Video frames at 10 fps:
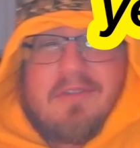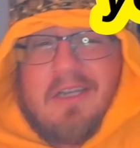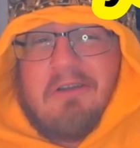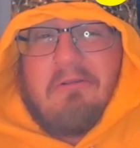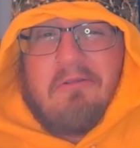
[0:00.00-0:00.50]

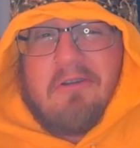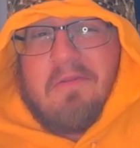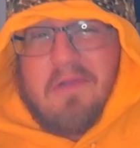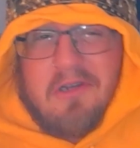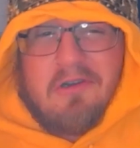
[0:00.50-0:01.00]
it could be
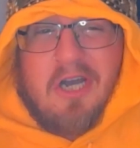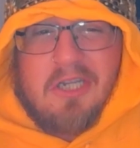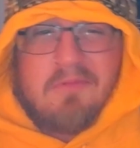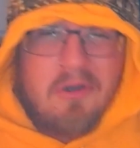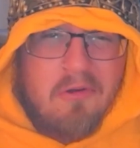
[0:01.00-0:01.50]
a little
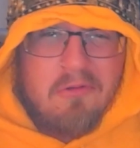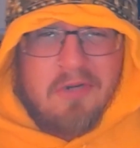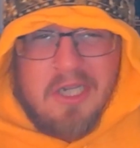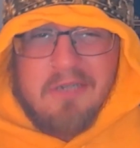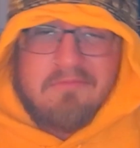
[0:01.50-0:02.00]
cosmic horror.
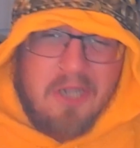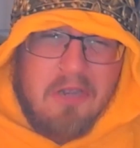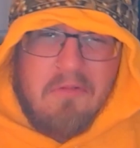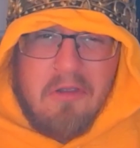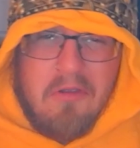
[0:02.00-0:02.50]

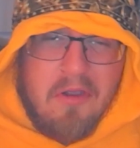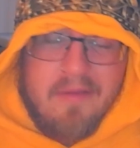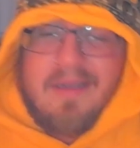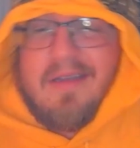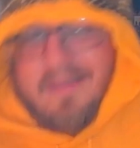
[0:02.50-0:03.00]

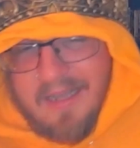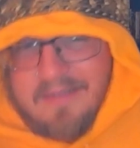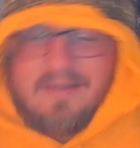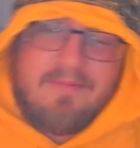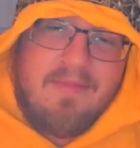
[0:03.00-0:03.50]

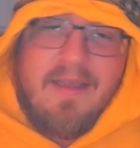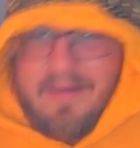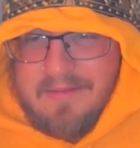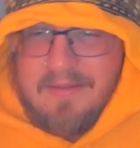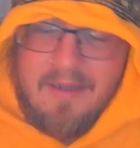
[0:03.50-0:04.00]
Yes, it
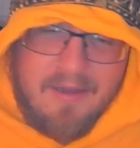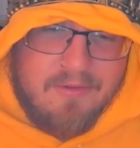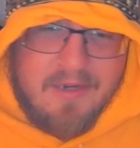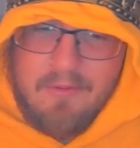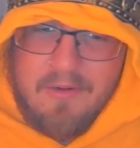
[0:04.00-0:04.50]
is. I don't
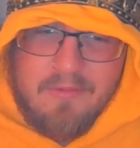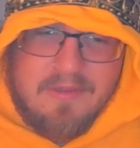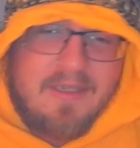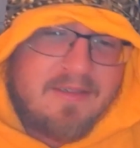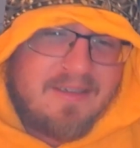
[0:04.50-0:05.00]
care what anyone
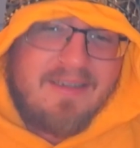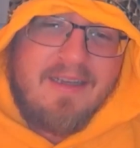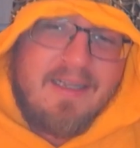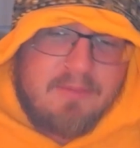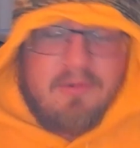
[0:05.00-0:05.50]
says.
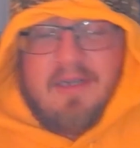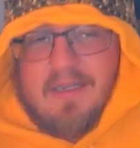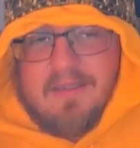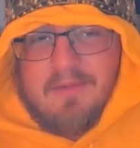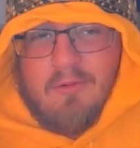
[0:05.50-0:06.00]
It's pretty
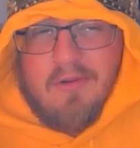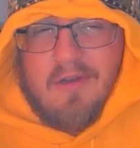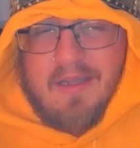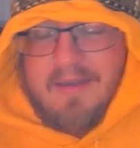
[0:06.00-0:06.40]
cosmic horror-like.